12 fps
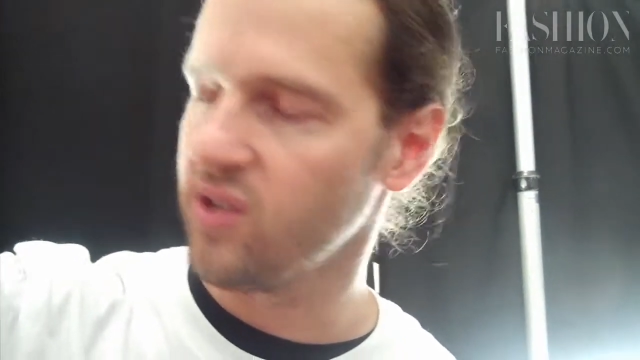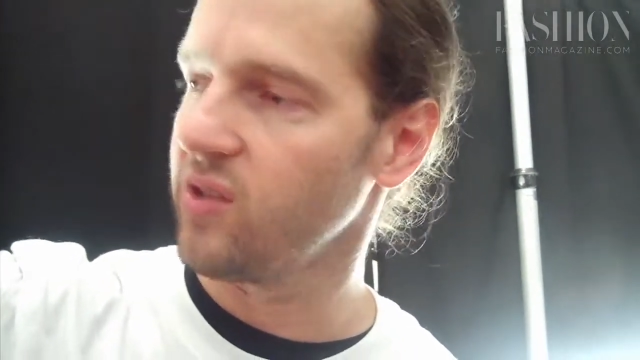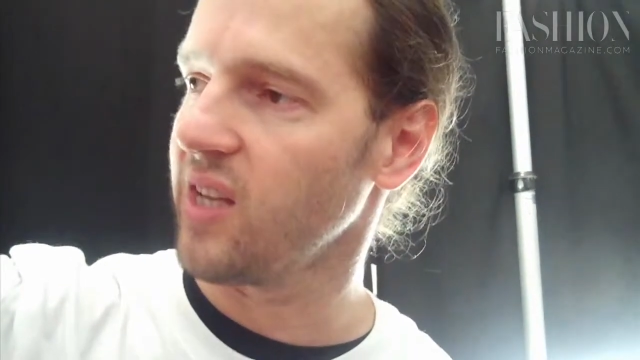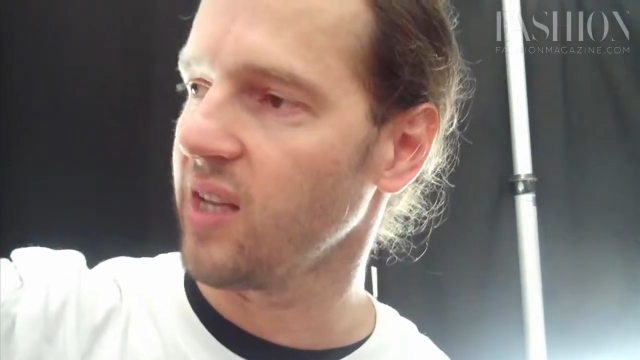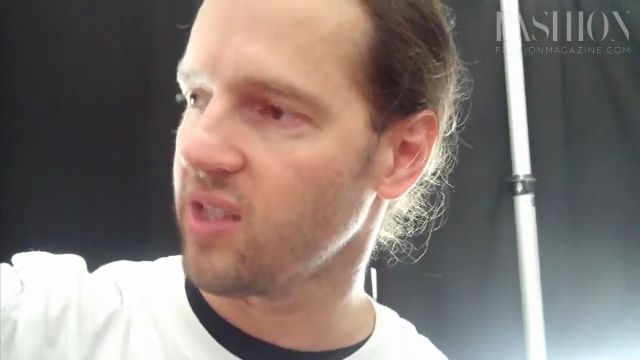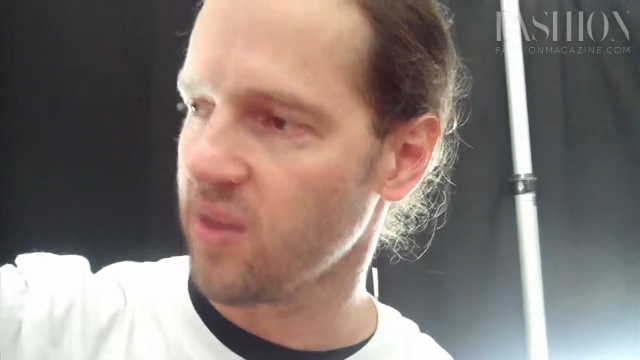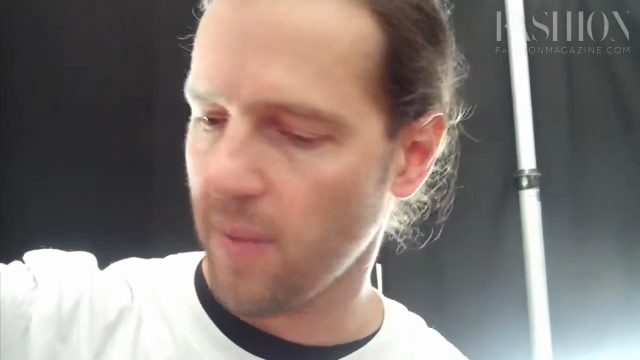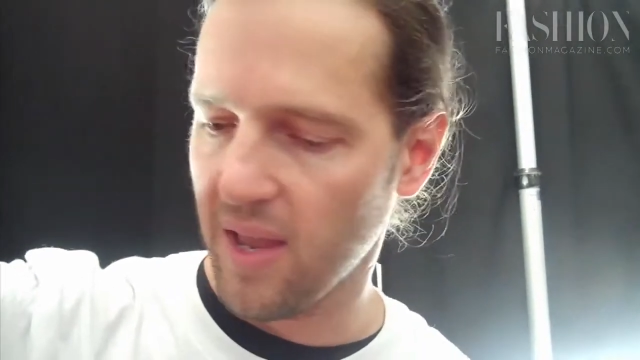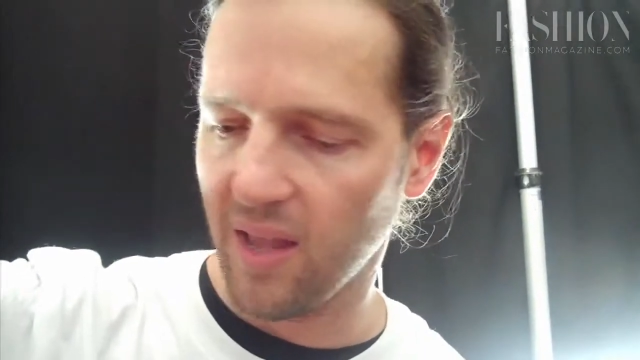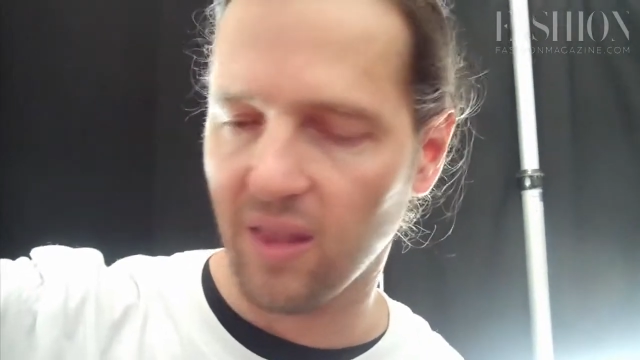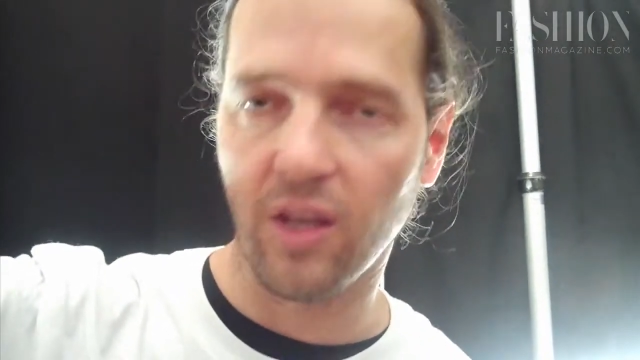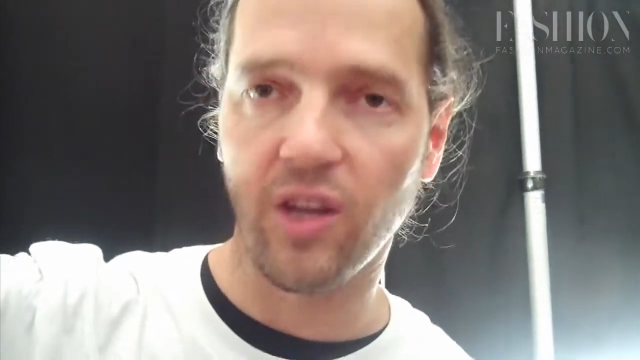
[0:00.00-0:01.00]
using to
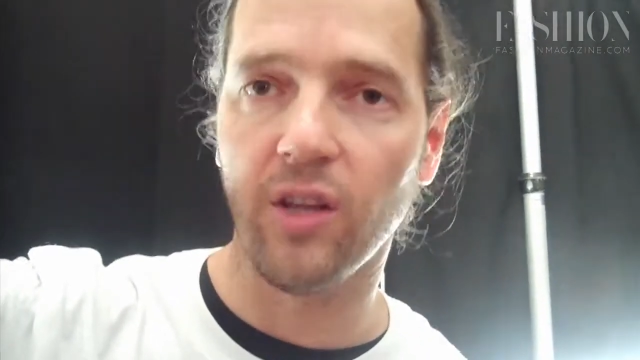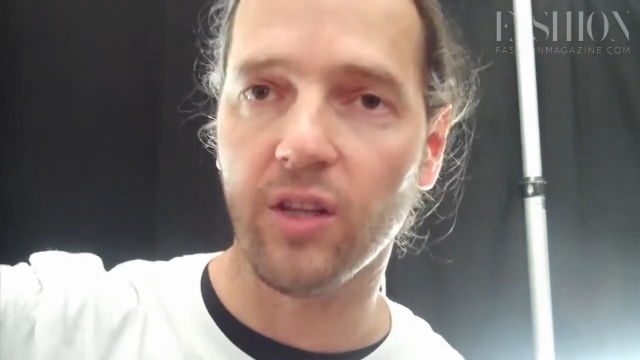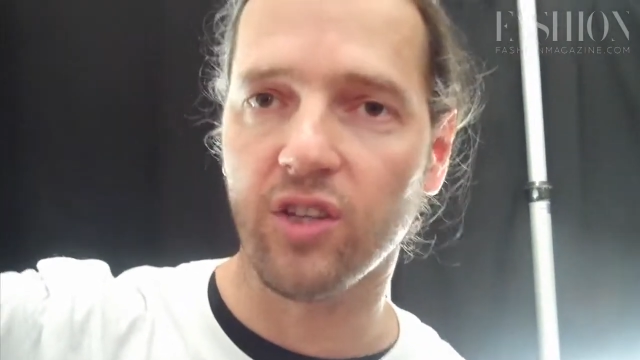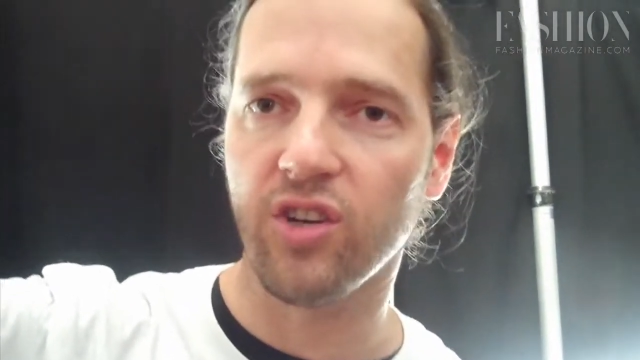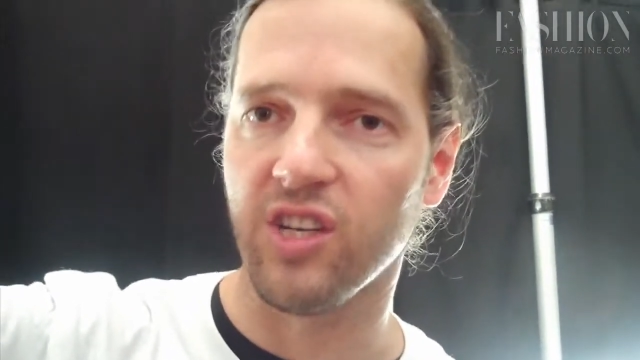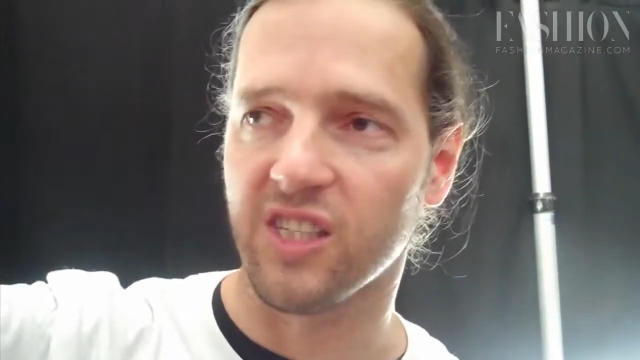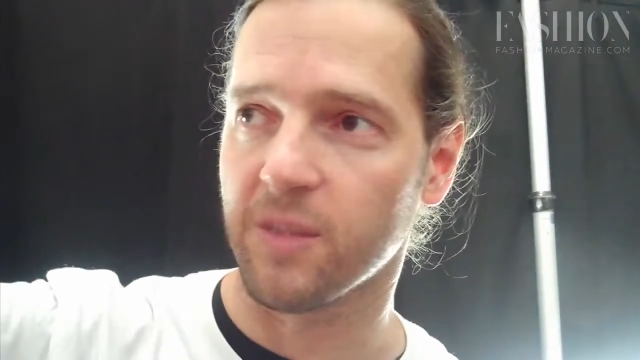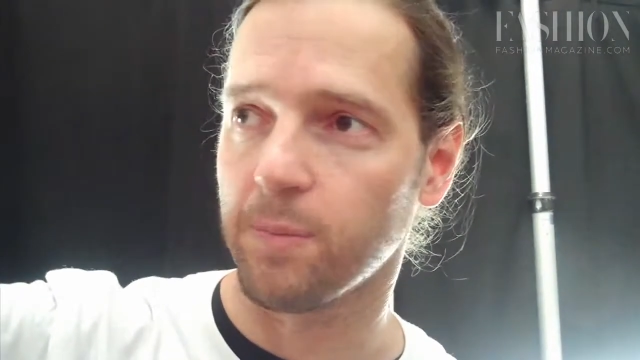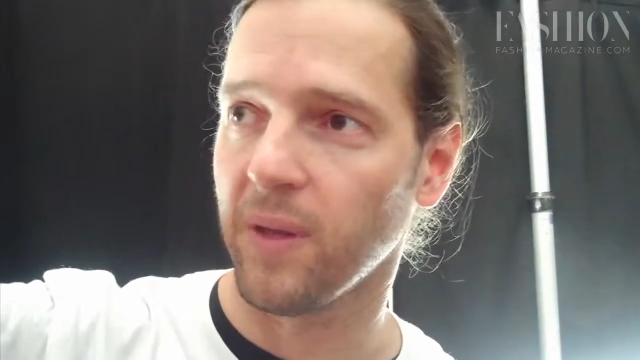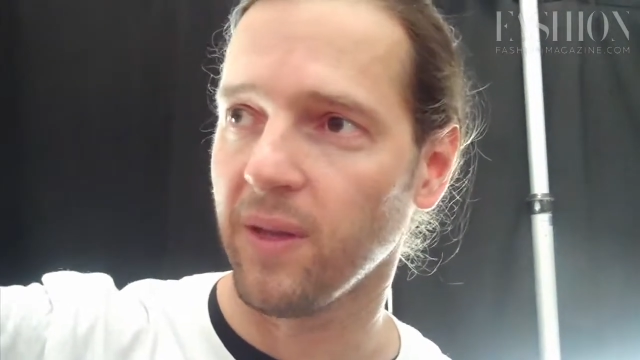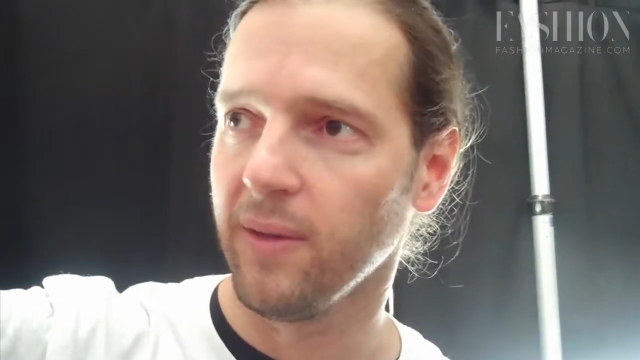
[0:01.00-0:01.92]
make the curl crisp,